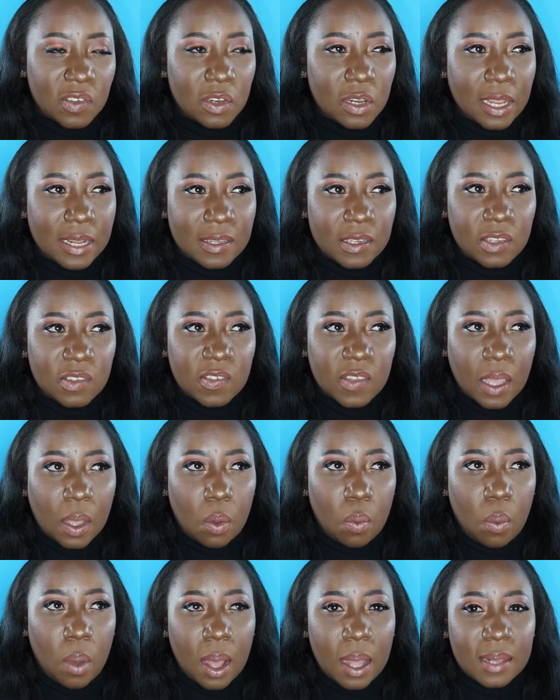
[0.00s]
not the
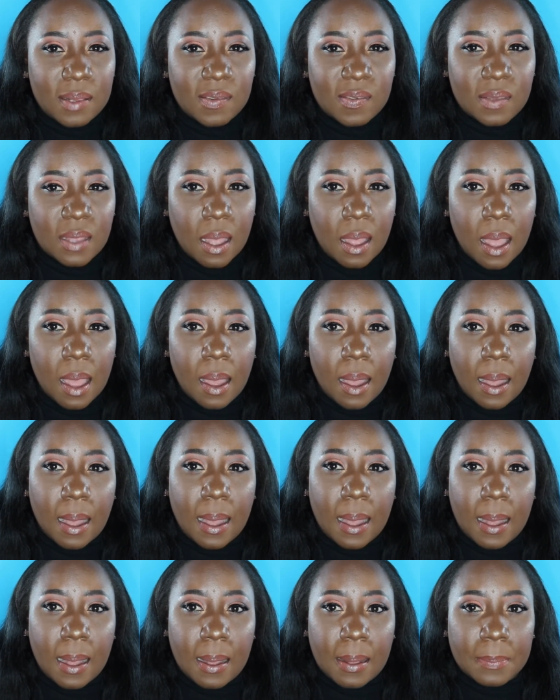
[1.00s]
thick ones,
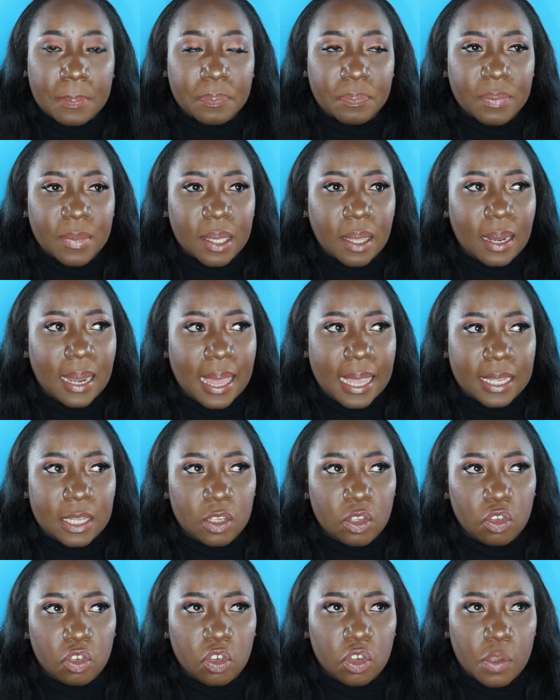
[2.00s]
like
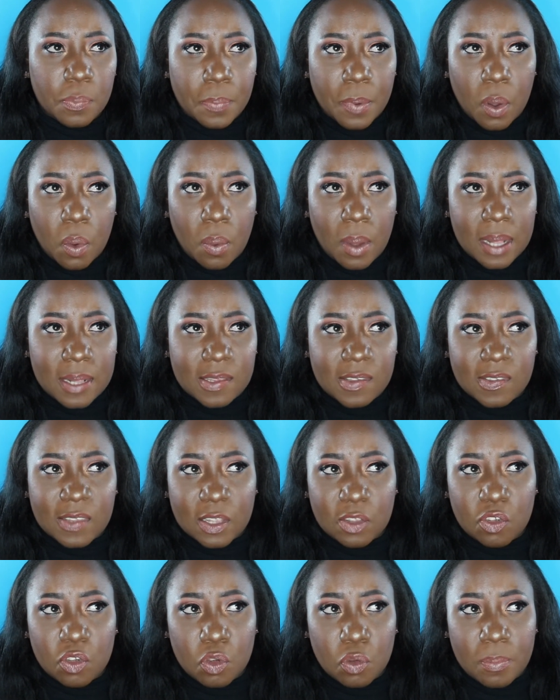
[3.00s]
the cheaper ones
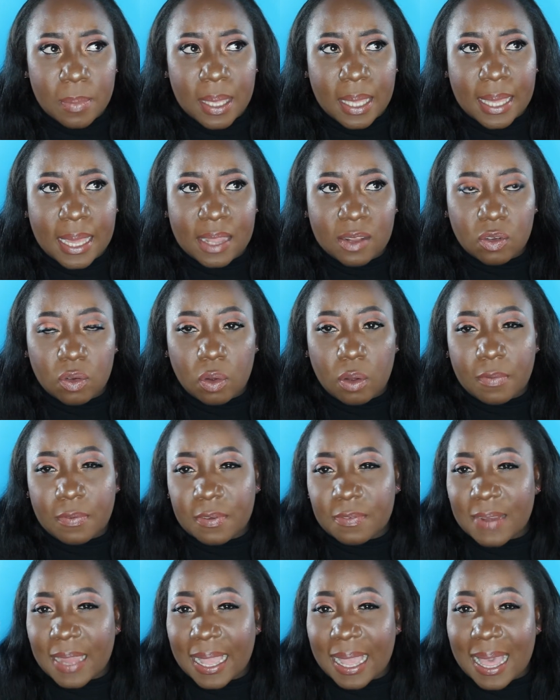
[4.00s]
that you may get off
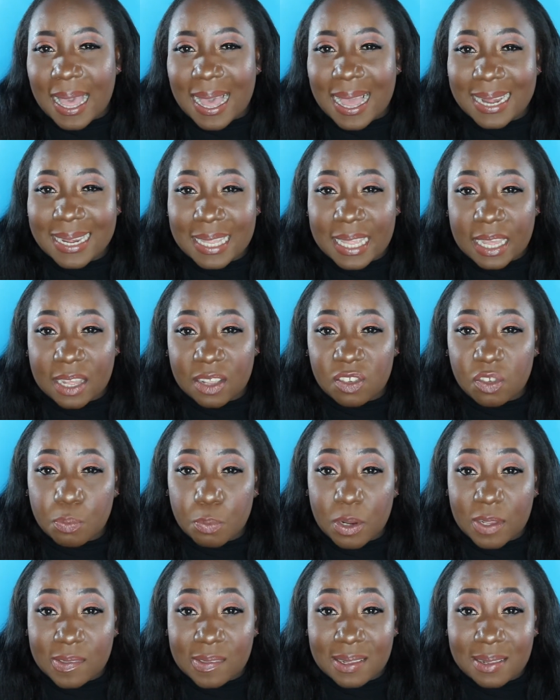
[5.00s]
of like
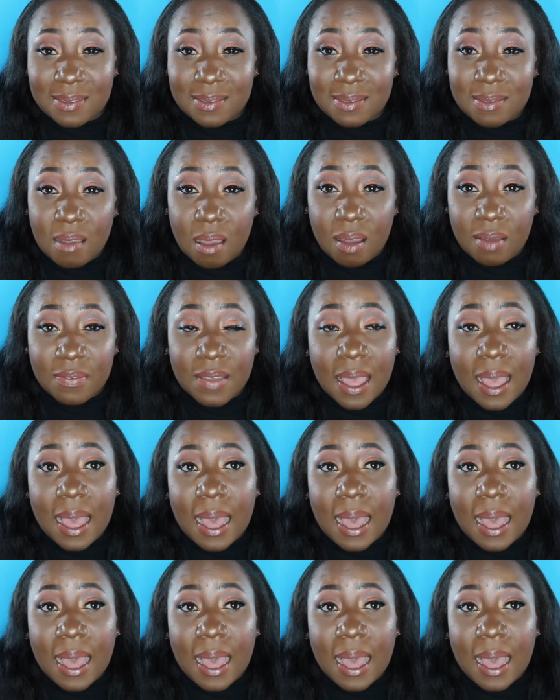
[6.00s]
AliExpress and stuff.